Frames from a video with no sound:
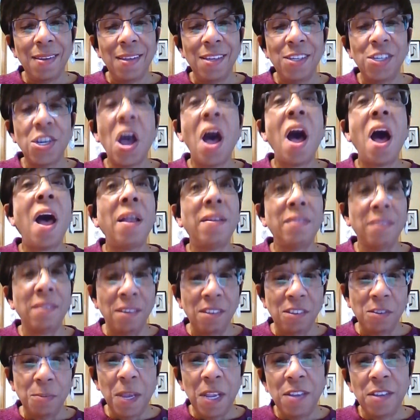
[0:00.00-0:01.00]
John
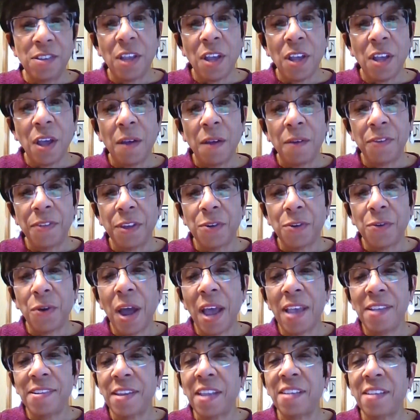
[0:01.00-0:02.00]
speaks of the
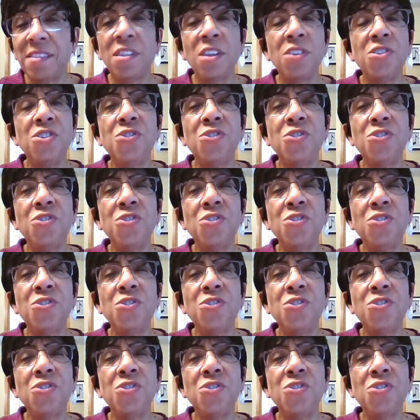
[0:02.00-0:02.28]
Christ as the